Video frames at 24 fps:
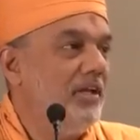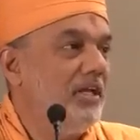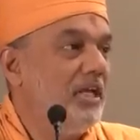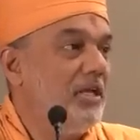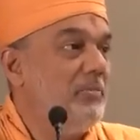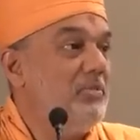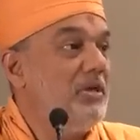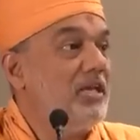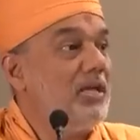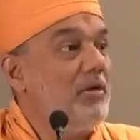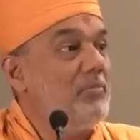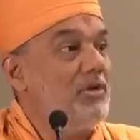
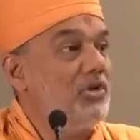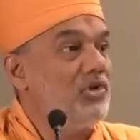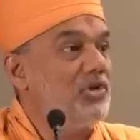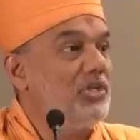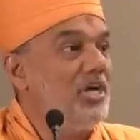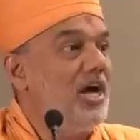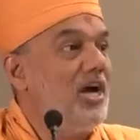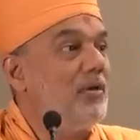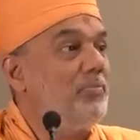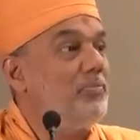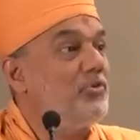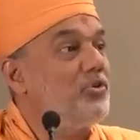He became a
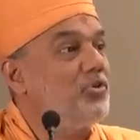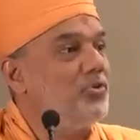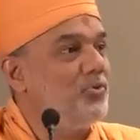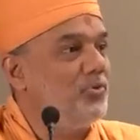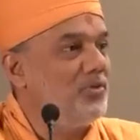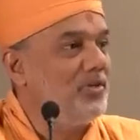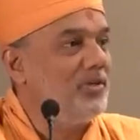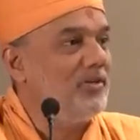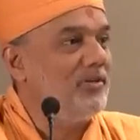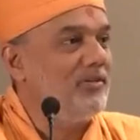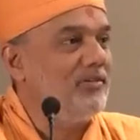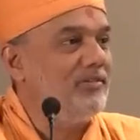sharp
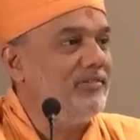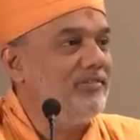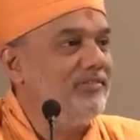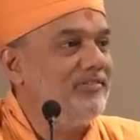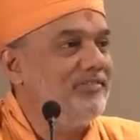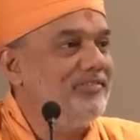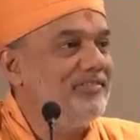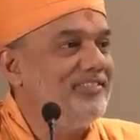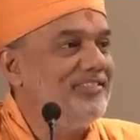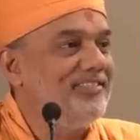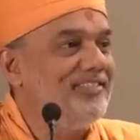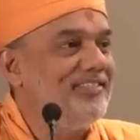shooter
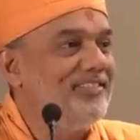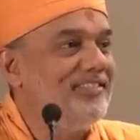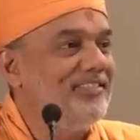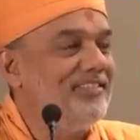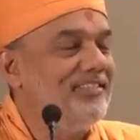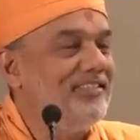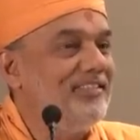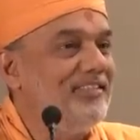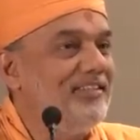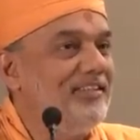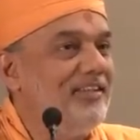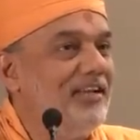
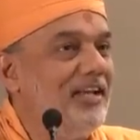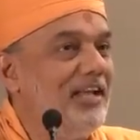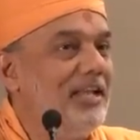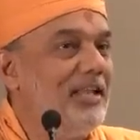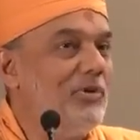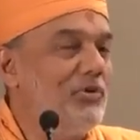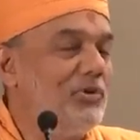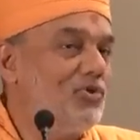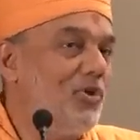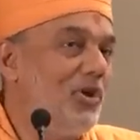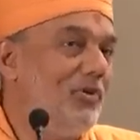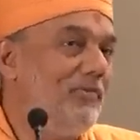and he
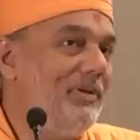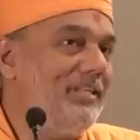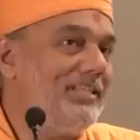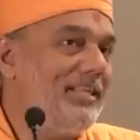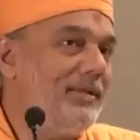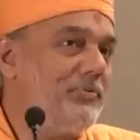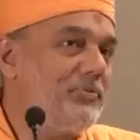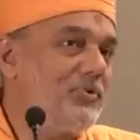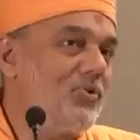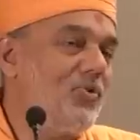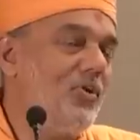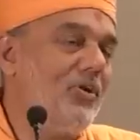was always
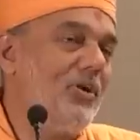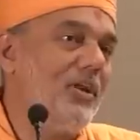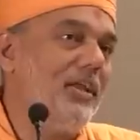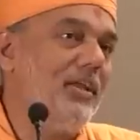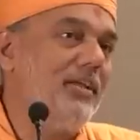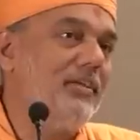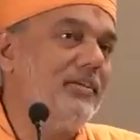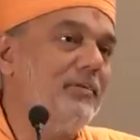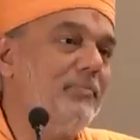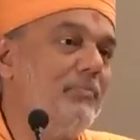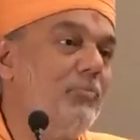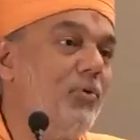absconding.
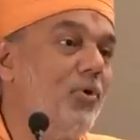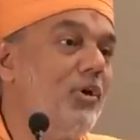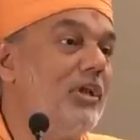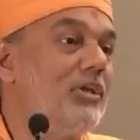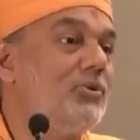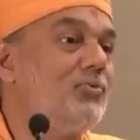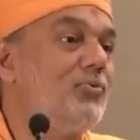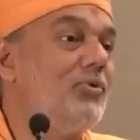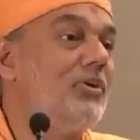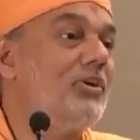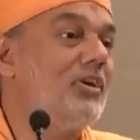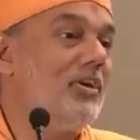
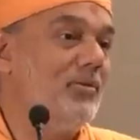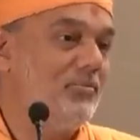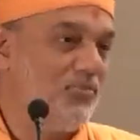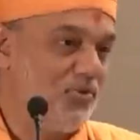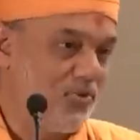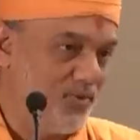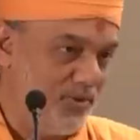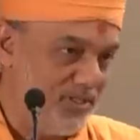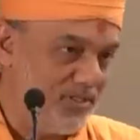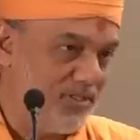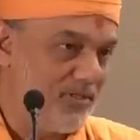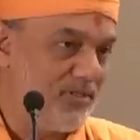Police would come
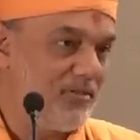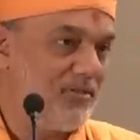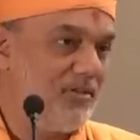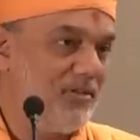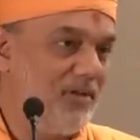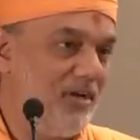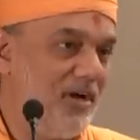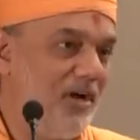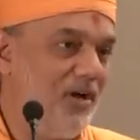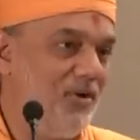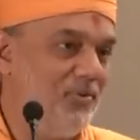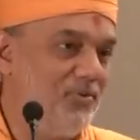to his
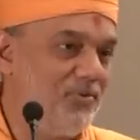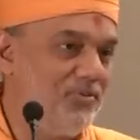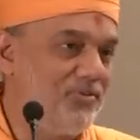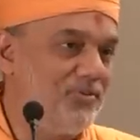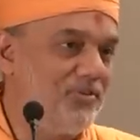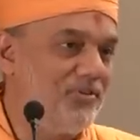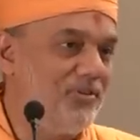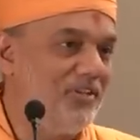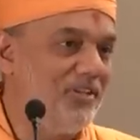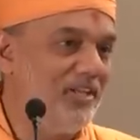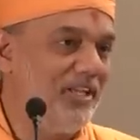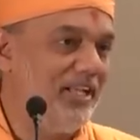
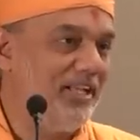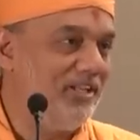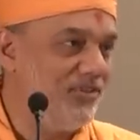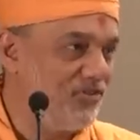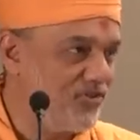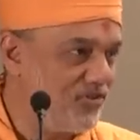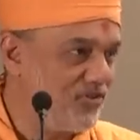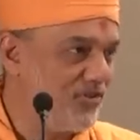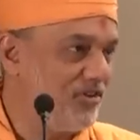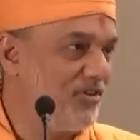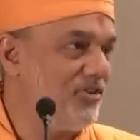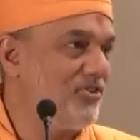house in
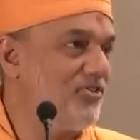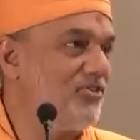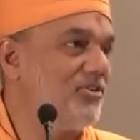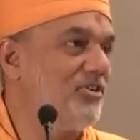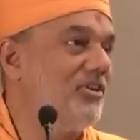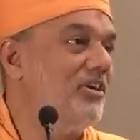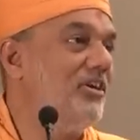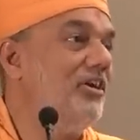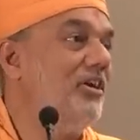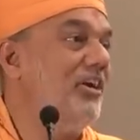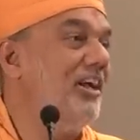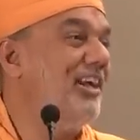search,
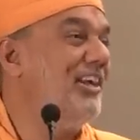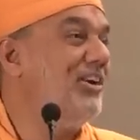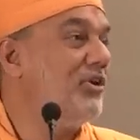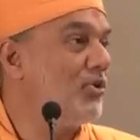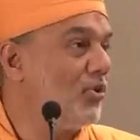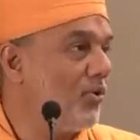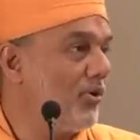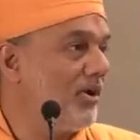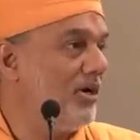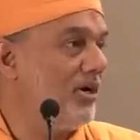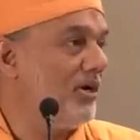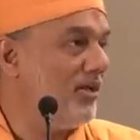
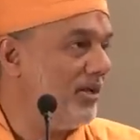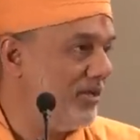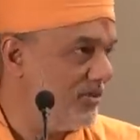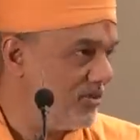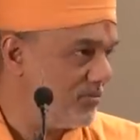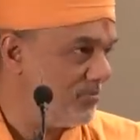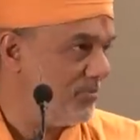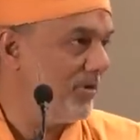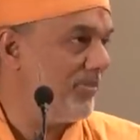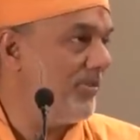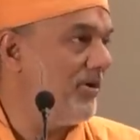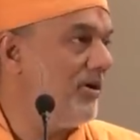interrogate his
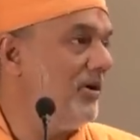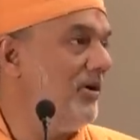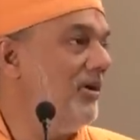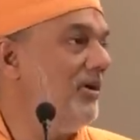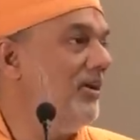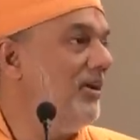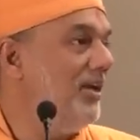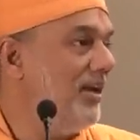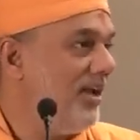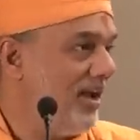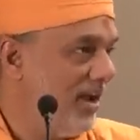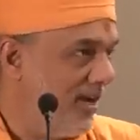
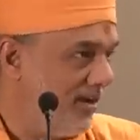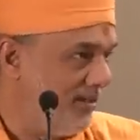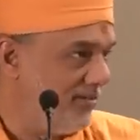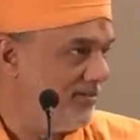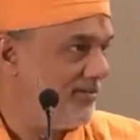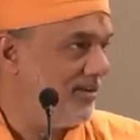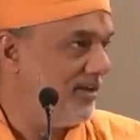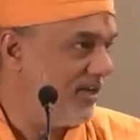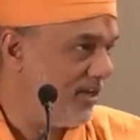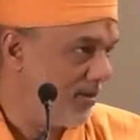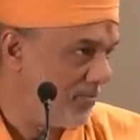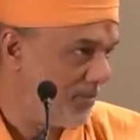mother and his
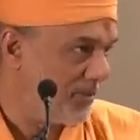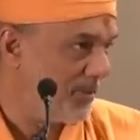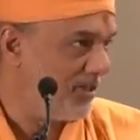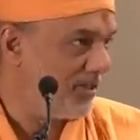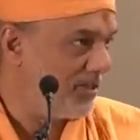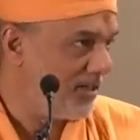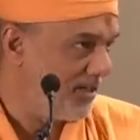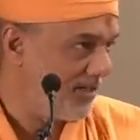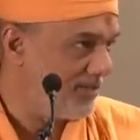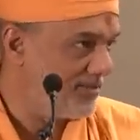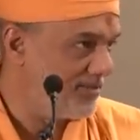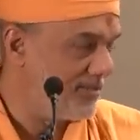younger brother,
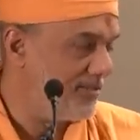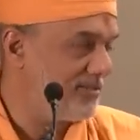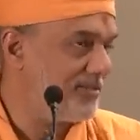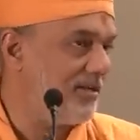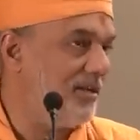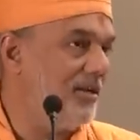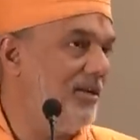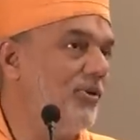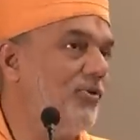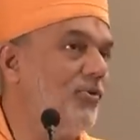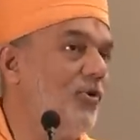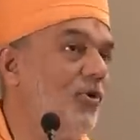that is this
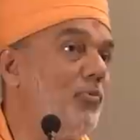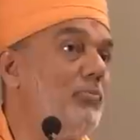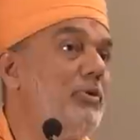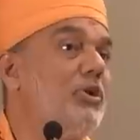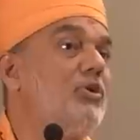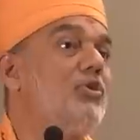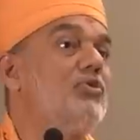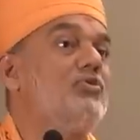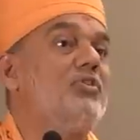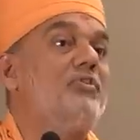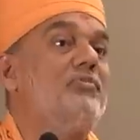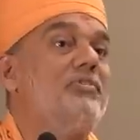Anil Gurav.
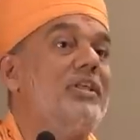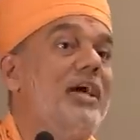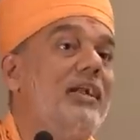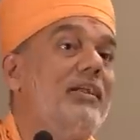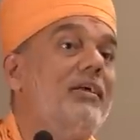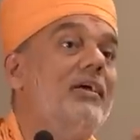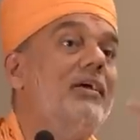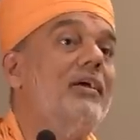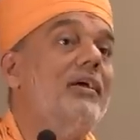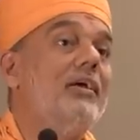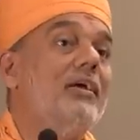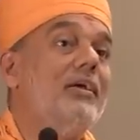Because of
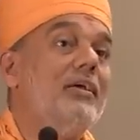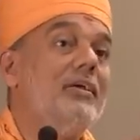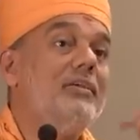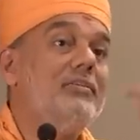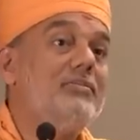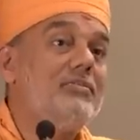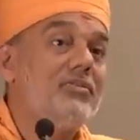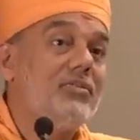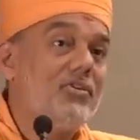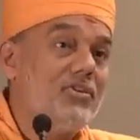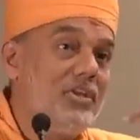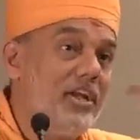that,
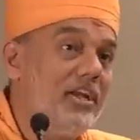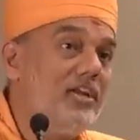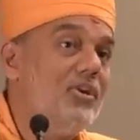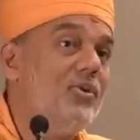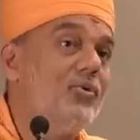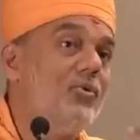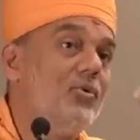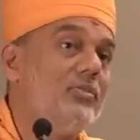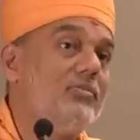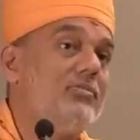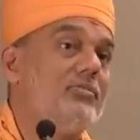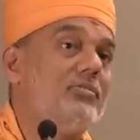his
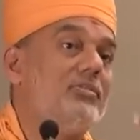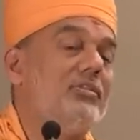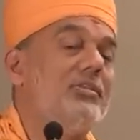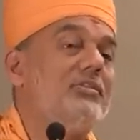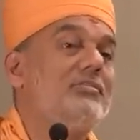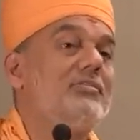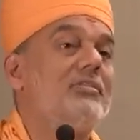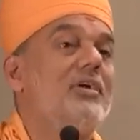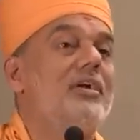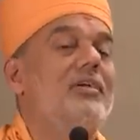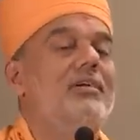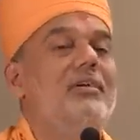schedules, they
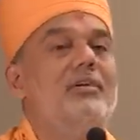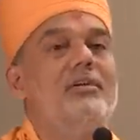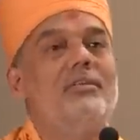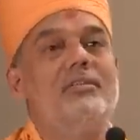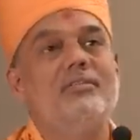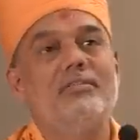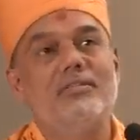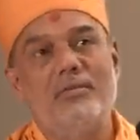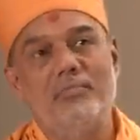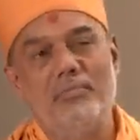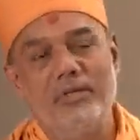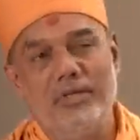started
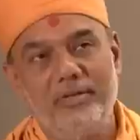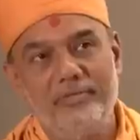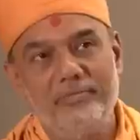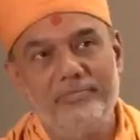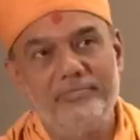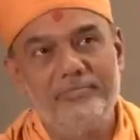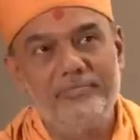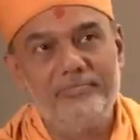disturbing.